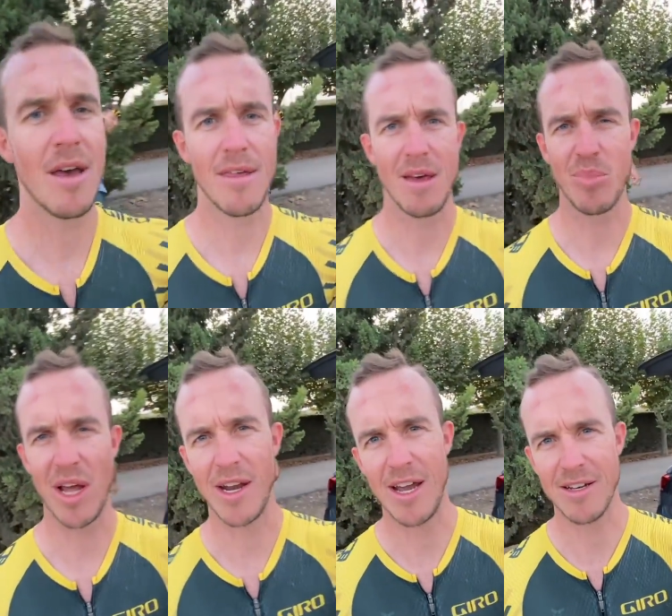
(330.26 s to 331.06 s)
That
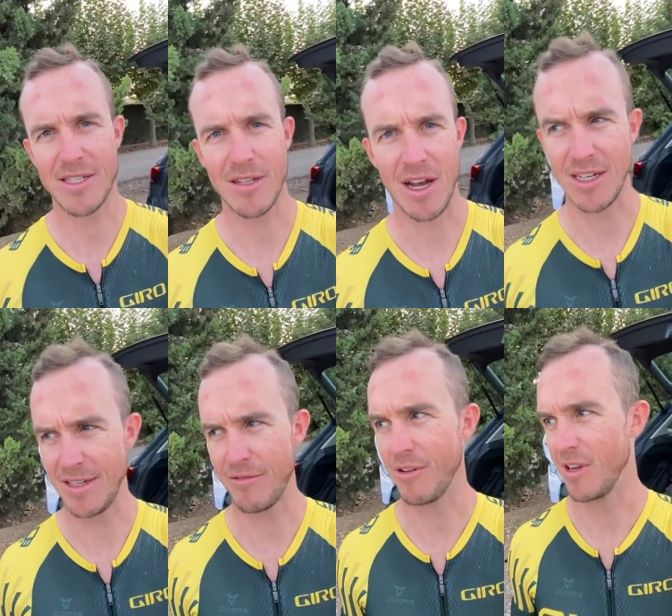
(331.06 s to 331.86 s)
played out slightly
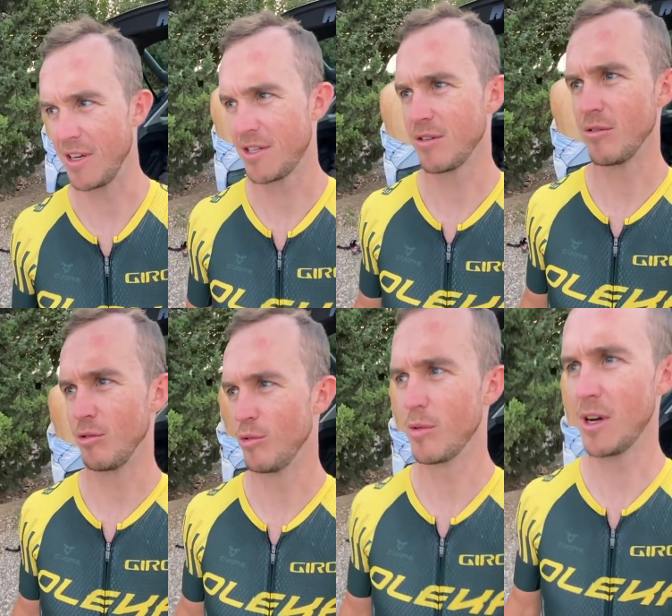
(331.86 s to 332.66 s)
differently
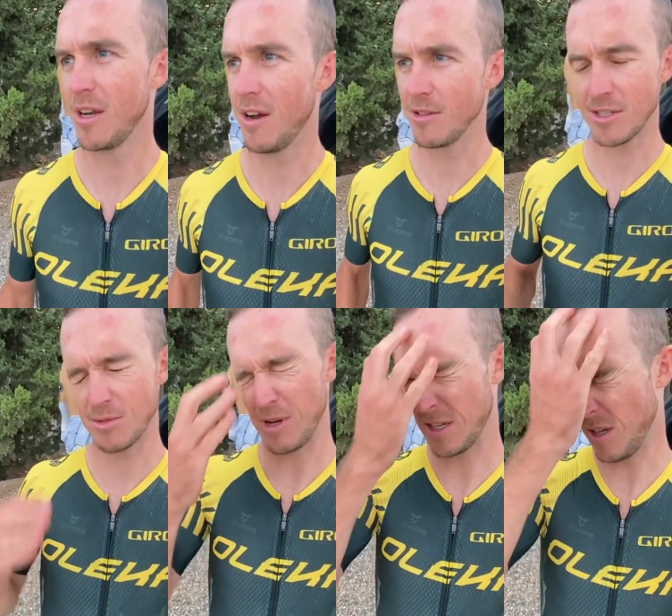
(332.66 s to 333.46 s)
to what I was
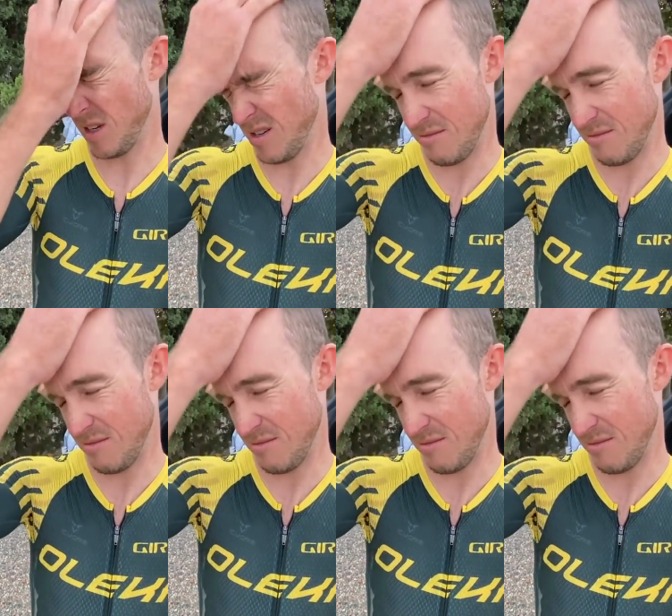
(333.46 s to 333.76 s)
expecting.